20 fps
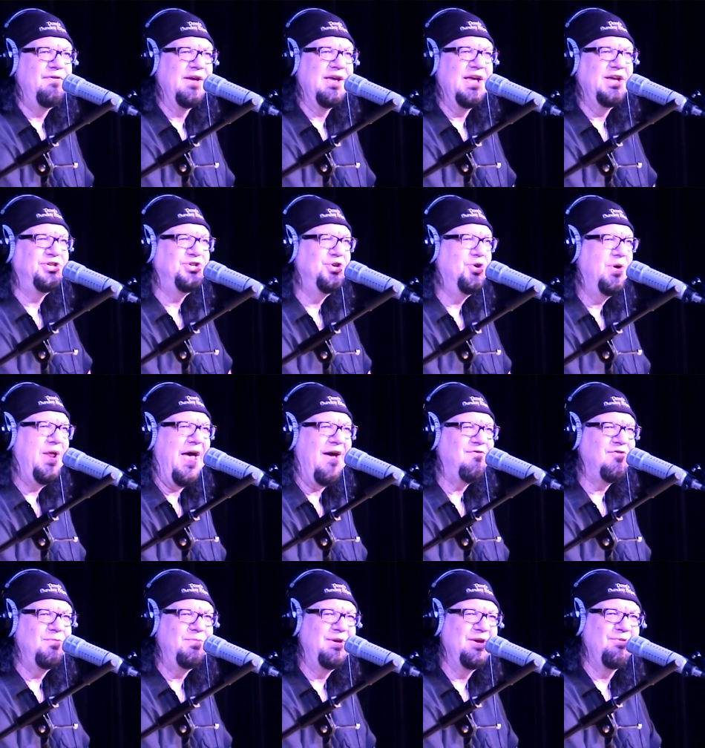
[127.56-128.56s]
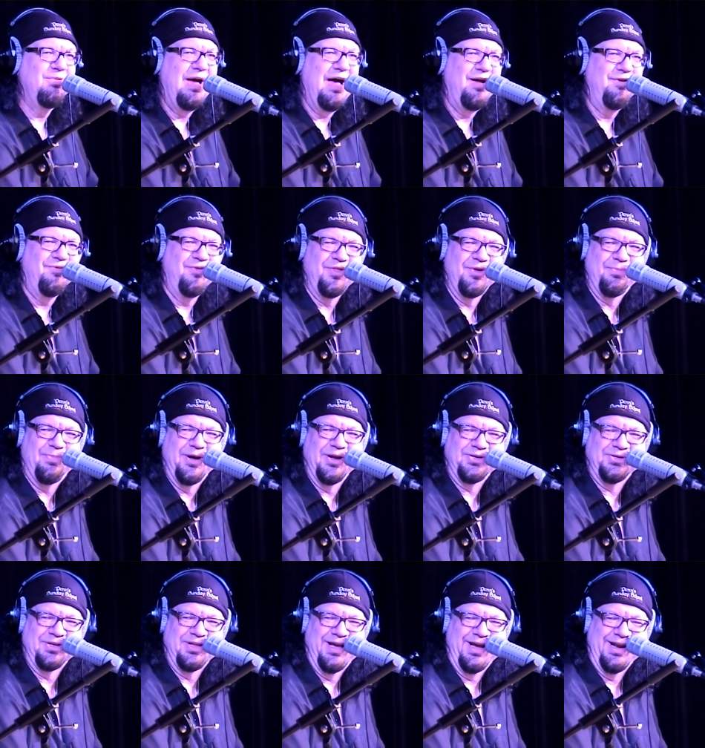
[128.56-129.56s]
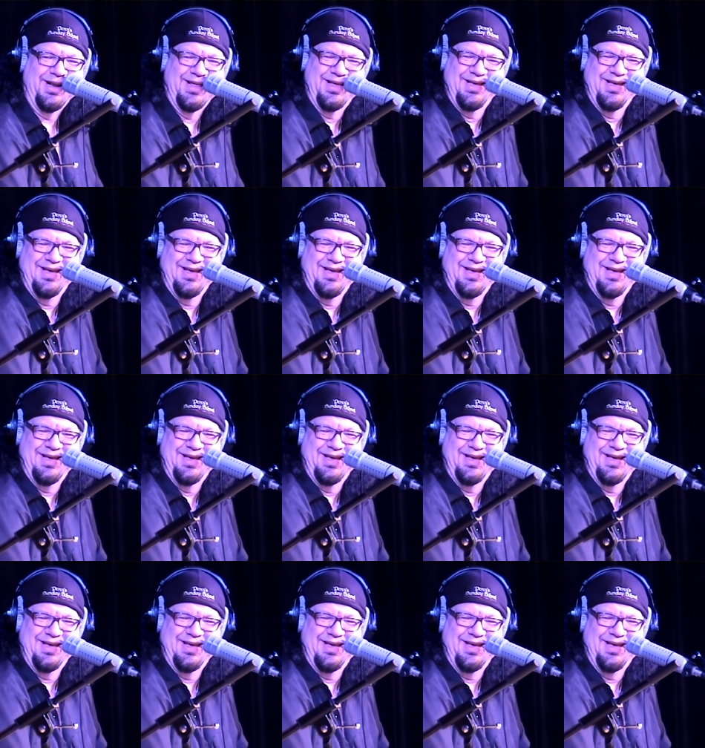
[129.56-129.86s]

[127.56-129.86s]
I guess you don't have to be around for the punchline.